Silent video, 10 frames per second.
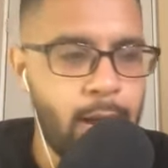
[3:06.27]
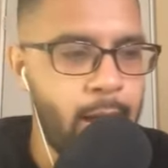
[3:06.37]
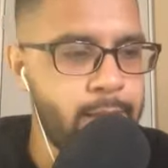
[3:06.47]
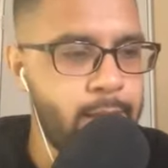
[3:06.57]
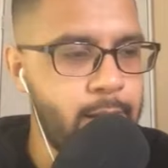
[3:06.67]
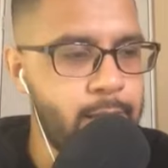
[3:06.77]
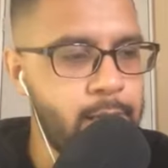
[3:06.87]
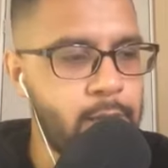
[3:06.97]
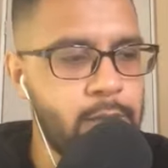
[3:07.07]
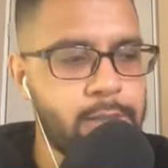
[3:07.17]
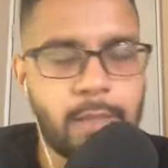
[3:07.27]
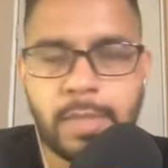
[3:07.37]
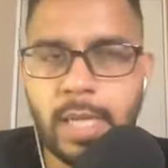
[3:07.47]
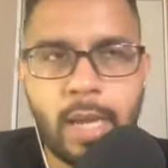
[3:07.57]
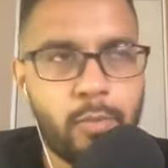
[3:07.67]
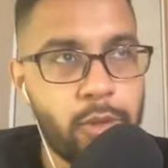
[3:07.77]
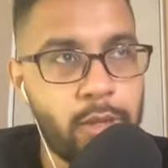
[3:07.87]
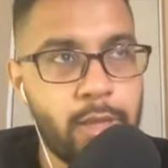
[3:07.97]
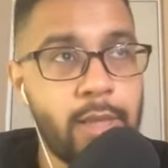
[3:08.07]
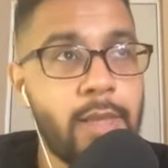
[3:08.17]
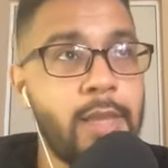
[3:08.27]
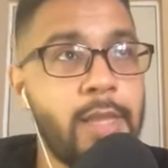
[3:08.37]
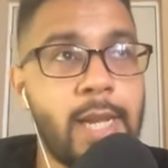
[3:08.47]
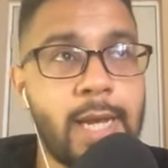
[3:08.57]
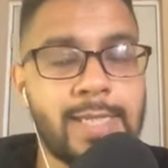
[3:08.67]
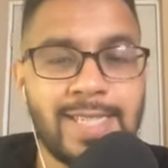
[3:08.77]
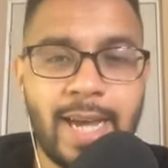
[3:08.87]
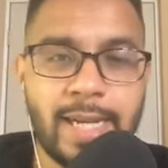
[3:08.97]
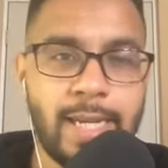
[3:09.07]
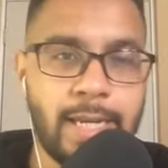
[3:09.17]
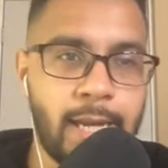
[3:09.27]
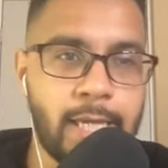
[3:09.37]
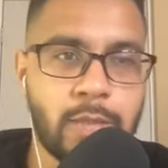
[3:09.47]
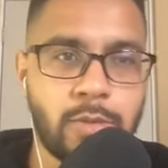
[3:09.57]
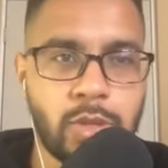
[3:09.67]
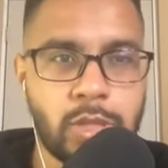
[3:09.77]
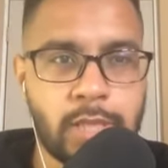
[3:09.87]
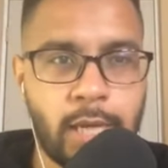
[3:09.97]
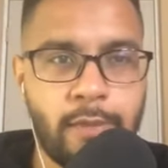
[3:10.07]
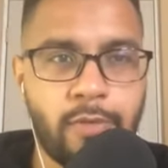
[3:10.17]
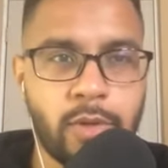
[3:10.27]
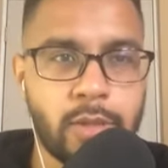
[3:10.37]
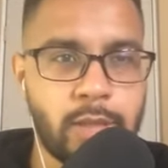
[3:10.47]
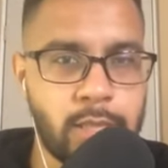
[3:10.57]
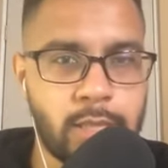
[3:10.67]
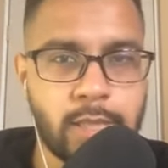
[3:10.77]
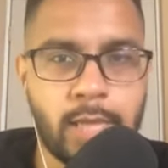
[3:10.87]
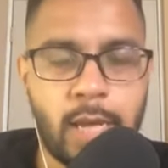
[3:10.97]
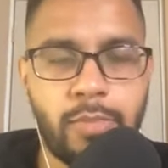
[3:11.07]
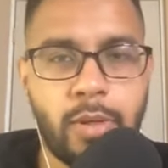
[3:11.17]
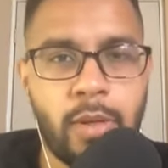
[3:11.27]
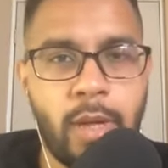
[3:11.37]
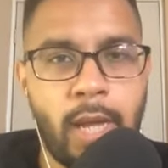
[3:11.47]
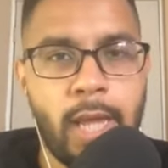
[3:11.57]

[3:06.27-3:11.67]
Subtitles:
and then sometime within the next 90 days, we'll just say for this example,